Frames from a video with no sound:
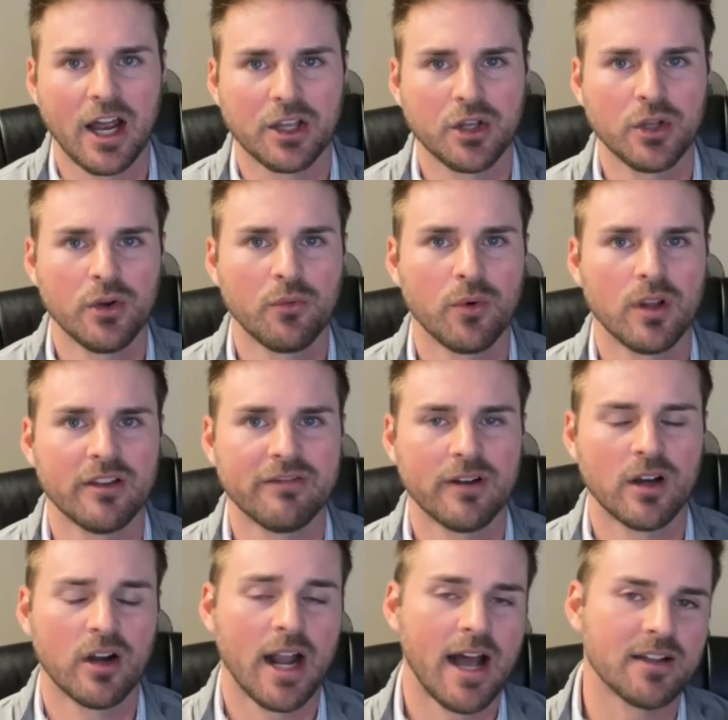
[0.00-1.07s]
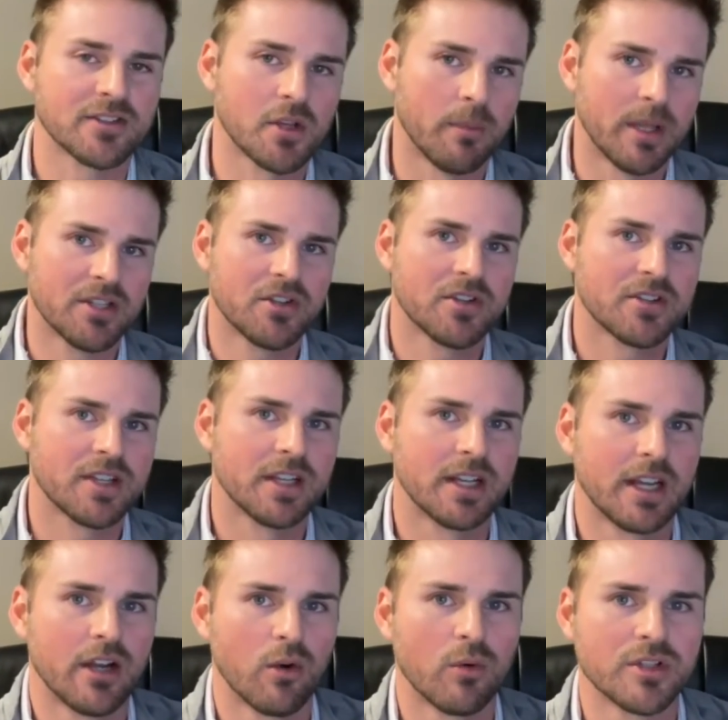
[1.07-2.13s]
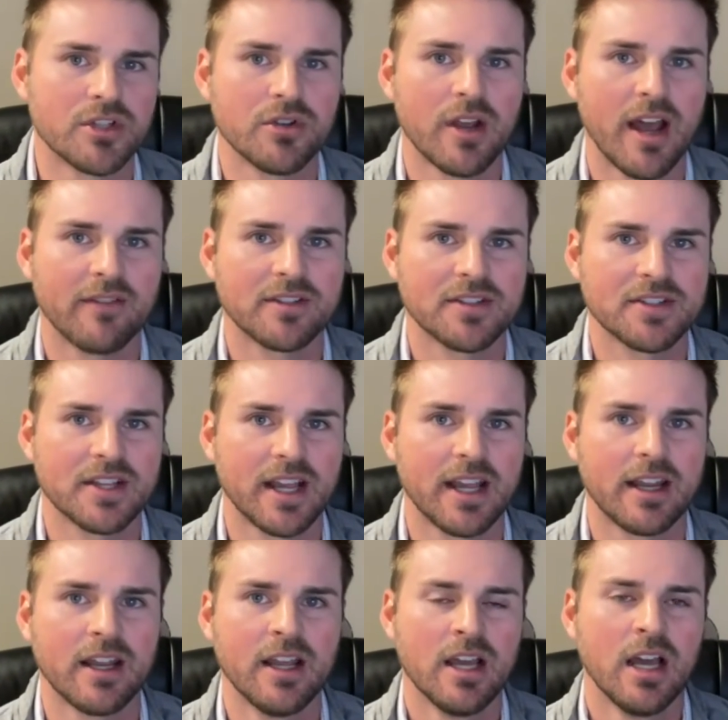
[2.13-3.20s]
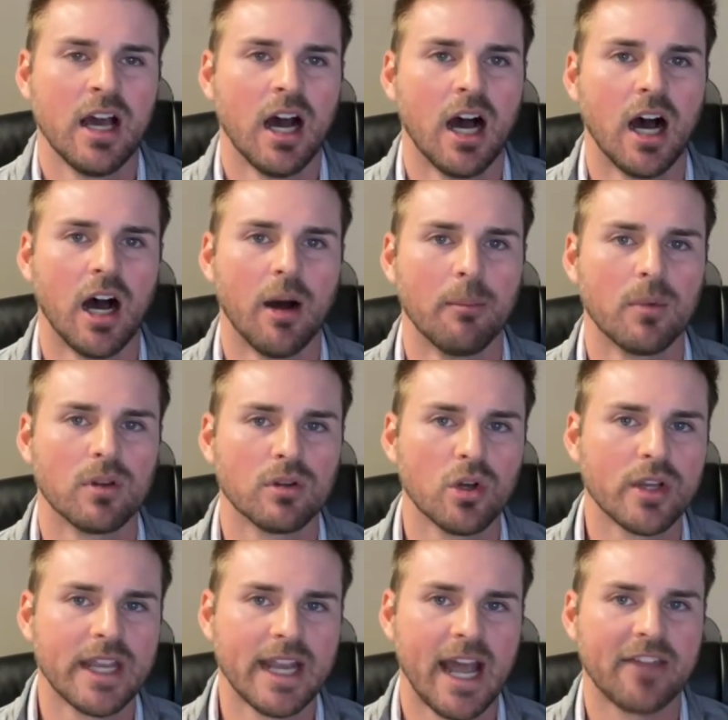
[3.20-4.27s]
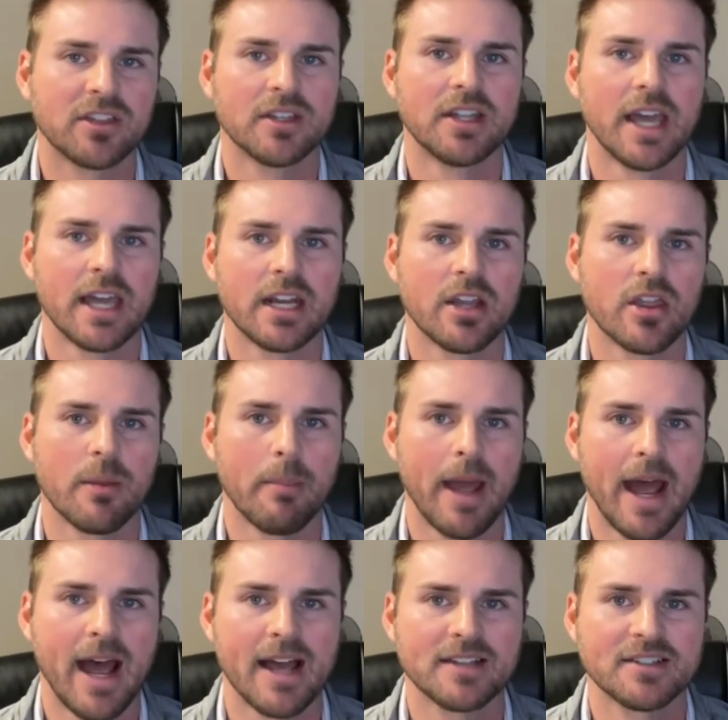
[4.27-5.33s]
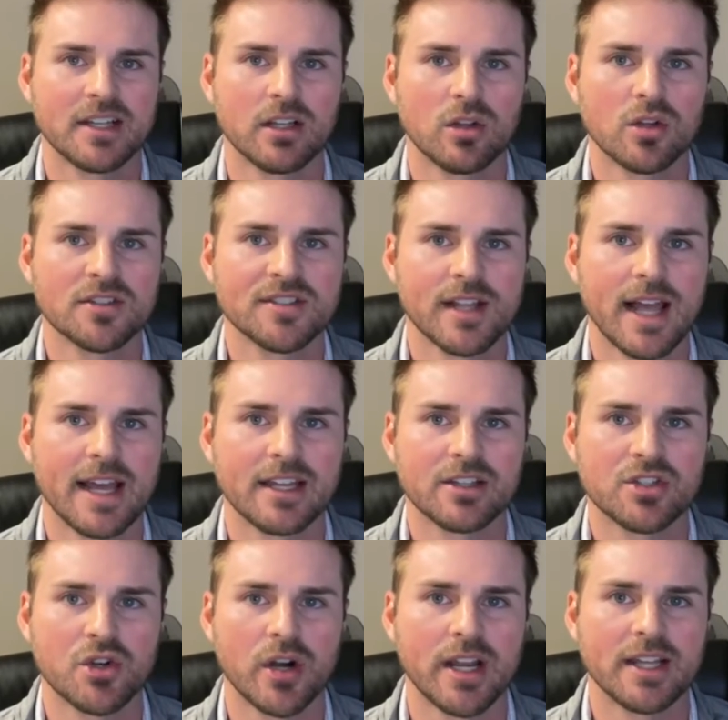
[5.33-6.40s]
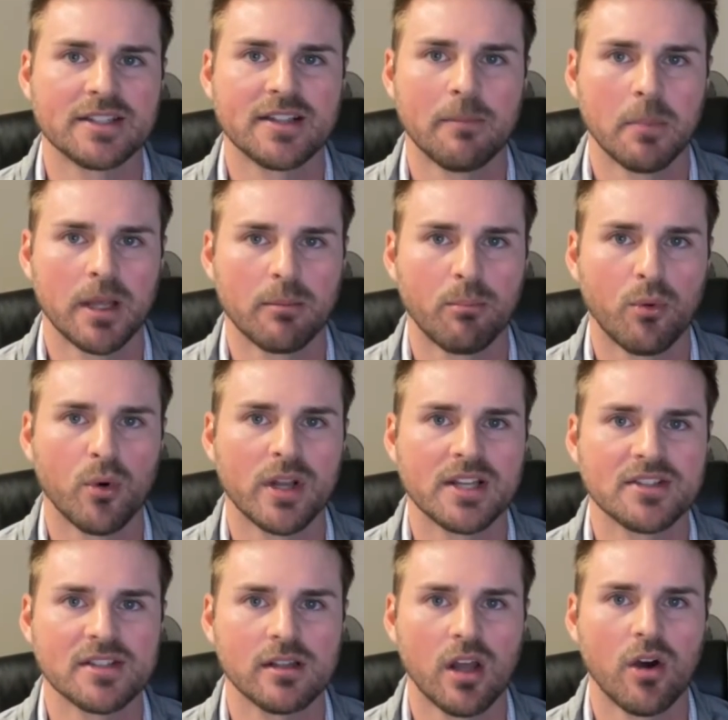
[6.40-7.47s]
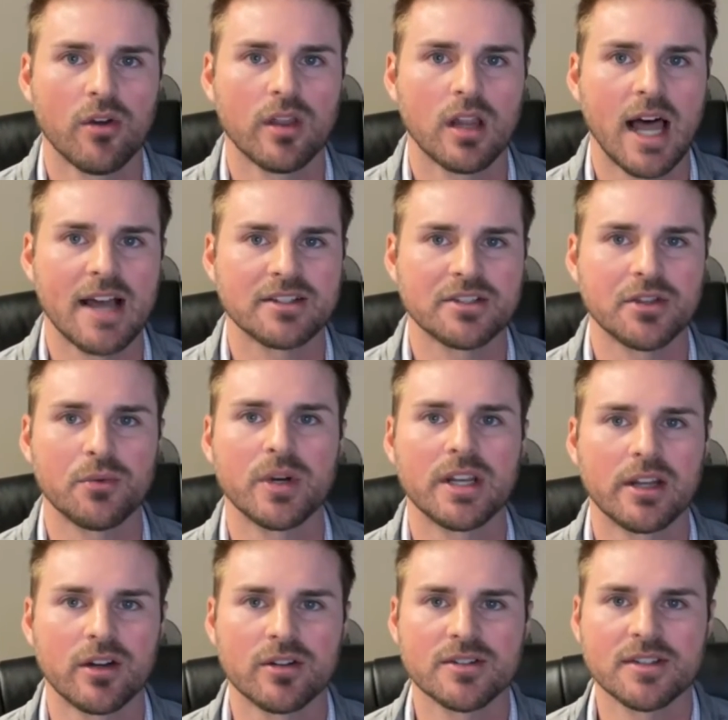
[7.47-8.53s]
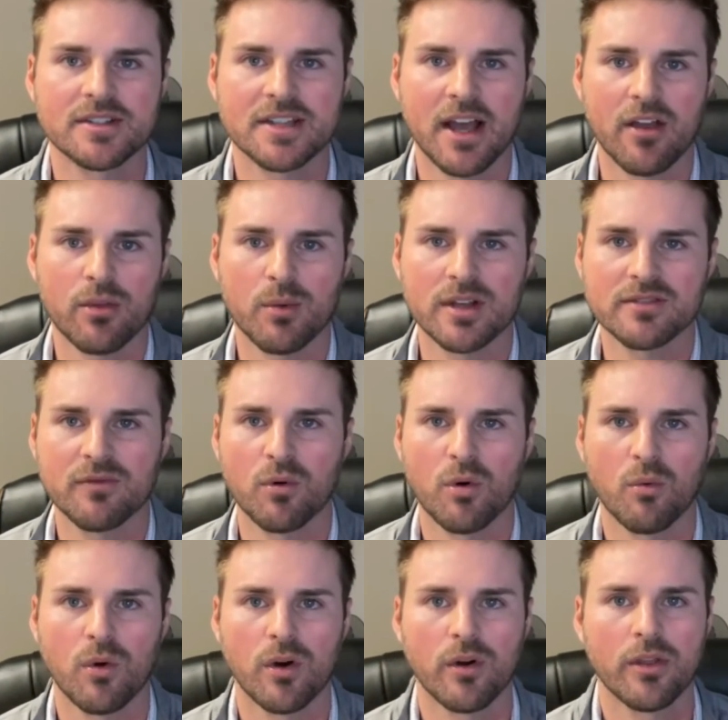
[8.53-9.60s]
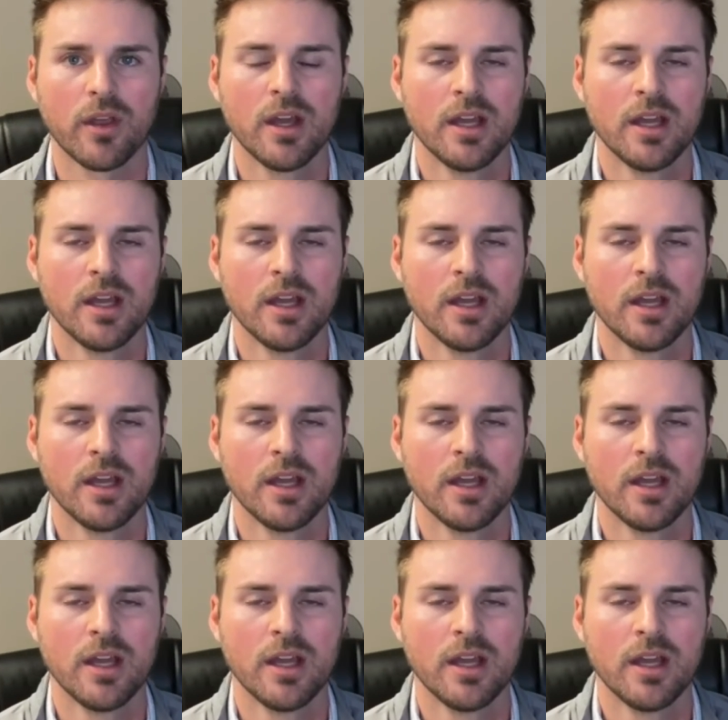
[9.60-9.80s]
couldn't really figure it out, so I'm interested to hear what you have to say. Looking at the data in the past, it looks like trades have been pretty slow the last 3 years in Southwest Fort Worth.